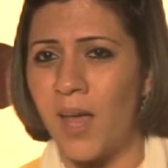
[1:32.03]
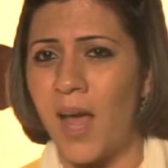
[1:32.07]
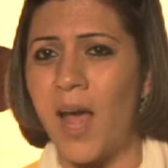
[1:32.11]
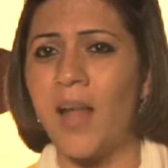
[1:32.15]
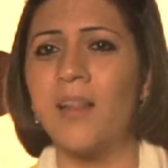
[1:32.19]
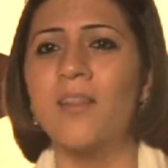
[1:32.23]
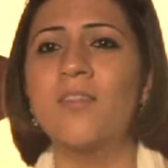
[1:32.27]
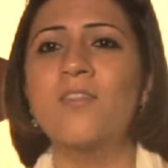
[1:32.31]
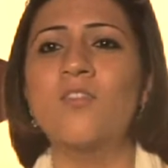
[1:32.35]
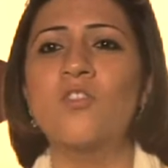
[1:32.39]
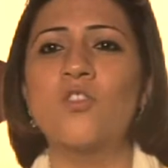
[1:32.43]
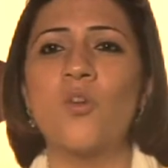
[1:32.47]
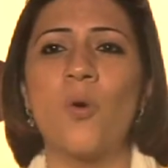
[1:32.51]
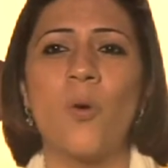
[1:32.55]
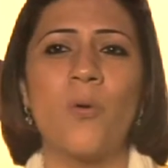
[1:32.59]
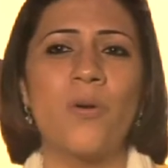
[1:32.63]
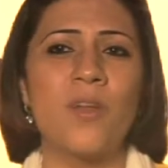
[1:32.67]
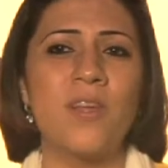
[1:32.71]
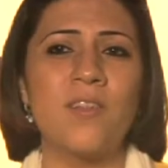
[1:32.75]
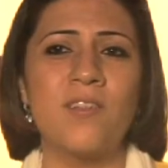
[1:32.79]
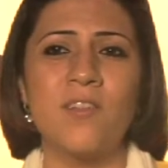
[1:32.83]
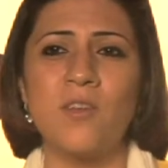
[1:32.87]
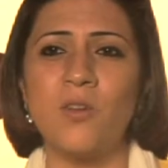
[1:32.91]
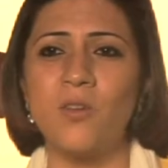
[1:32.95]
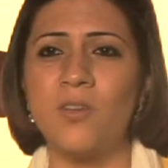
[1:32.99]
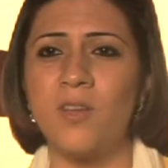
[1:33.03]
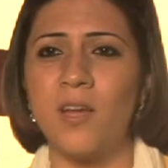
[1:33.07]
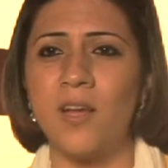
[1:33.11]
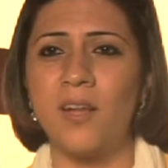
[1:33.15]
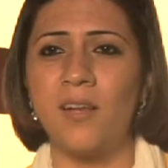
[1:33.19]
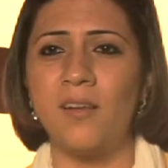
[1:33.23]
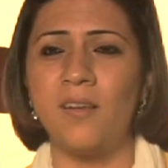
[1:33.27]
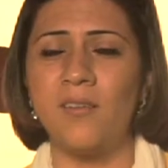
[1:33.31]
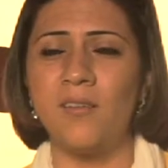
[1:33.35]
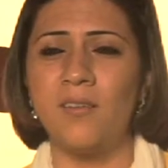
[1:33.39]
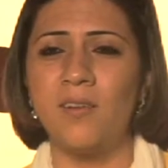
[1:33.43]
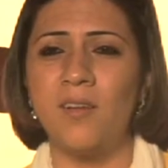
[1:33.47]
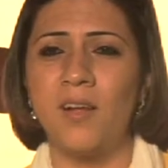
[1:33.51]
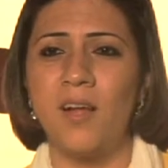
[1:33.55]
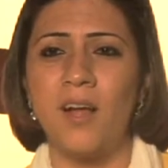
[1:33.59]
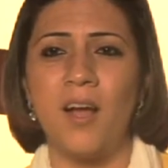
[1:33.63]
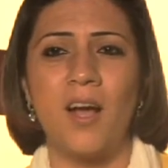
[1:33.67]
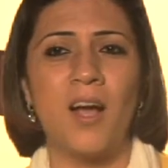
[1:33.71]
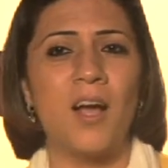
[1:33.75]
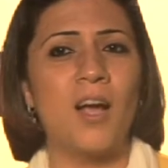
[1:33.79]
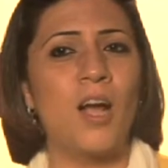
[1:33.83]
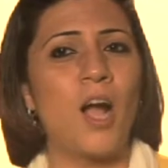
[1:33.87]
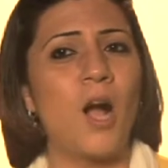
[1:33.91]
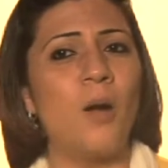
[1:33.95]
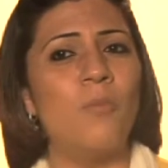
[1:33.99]
And the stories you tell
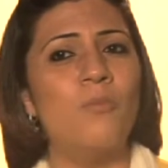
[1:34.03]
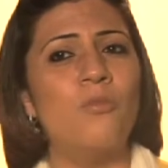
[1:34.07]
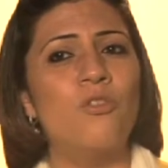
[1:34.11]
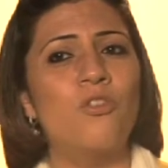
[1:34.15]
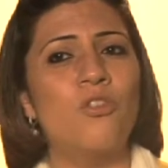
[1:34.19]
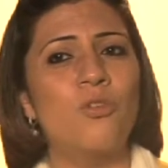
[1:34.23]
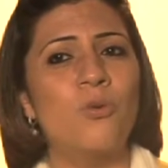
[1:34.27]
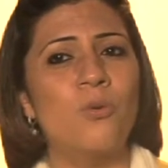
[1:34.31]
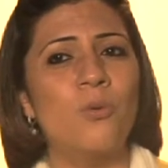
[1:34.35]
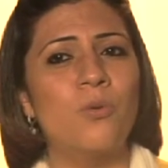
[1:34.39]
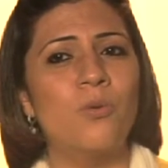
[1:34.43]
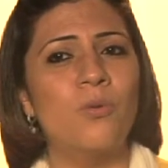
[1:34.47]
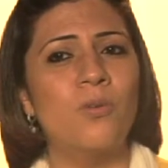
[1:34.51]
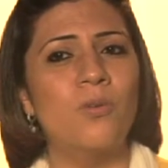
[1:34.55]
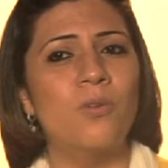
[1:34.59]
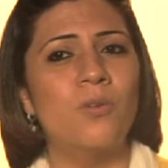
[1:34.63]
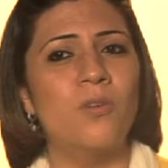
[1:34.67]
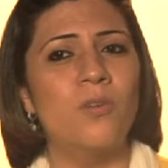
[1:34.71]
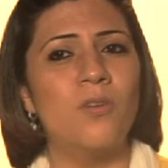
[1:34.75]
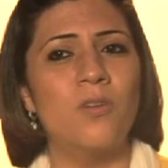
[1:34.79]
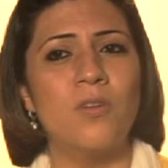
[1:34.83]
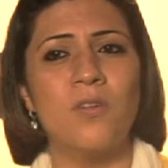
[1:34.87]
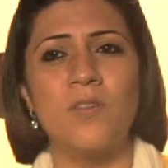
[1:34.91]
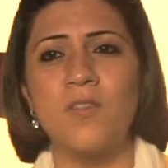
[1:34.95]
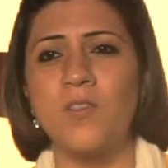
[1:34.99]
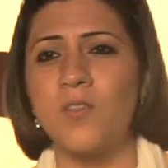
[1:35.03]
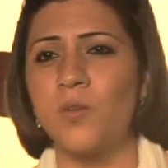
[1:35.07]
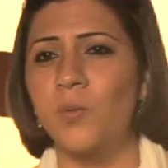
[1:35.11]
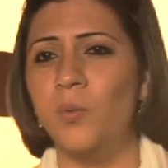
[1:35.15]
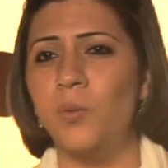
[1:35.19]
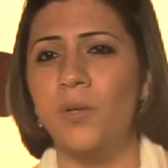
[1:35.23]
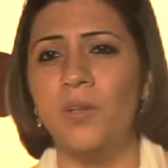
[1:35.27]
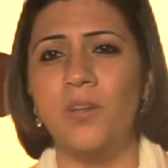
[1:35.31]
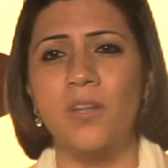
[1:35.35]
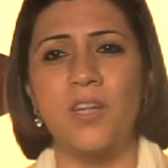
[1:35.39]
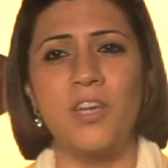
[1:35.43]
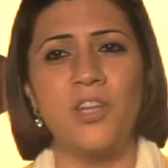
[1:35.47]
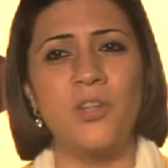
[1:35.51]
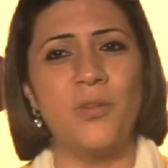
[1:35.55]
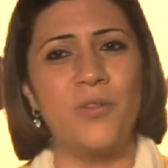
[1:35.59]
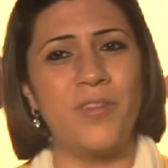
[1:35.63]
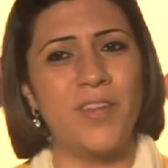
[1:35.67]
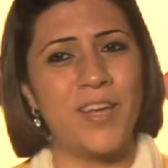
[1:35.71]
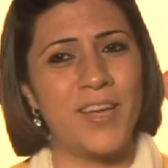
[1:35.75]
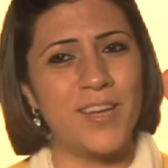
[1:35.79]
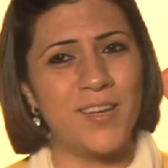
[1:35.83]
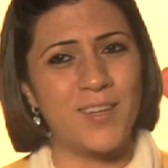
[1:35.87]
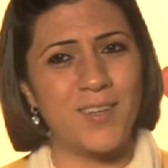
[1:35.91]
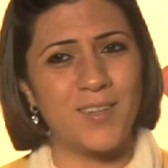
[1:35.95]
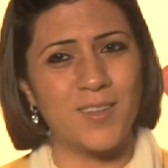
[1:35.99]
come true sooner than you
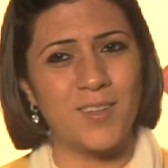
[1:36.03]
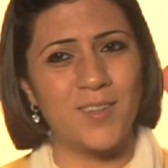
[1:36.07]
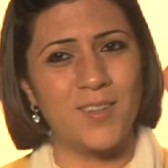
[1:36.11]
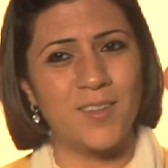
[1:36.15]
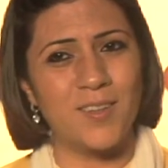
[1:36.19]
think.